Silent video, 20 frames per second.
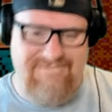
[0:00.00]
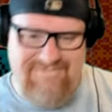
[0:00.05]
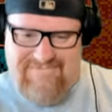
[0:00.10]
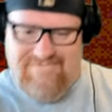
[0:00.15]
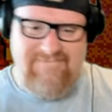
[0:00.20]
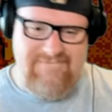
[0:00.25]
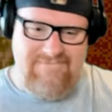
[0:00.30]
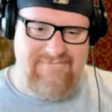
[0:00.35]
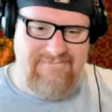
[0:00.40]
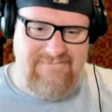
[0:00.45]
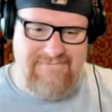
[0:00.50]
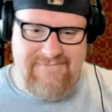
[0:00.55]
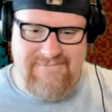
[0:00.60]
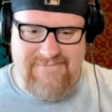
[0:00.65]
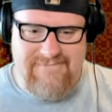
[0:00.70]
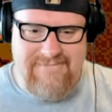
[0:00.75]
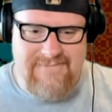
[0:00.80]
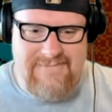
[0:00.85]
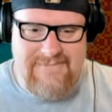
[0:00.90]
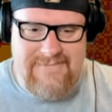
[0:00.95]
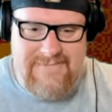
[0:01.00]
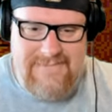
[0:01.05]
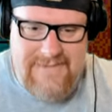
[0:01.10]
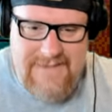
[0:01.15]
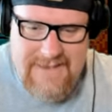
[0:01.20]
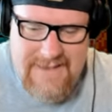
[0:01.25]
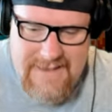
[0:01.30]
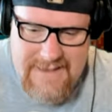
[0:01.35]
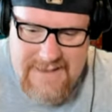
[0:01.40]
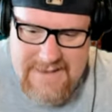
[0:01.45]

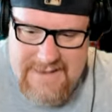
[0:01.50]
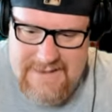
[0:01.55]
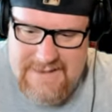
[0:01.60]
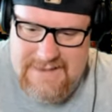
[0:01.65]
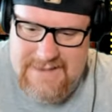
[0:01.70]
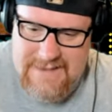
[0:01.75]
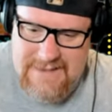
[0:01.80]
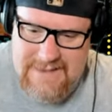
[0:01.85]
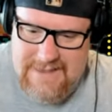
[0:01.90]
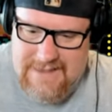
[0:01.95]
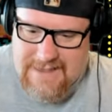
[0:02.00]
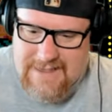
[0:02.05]
[no speech]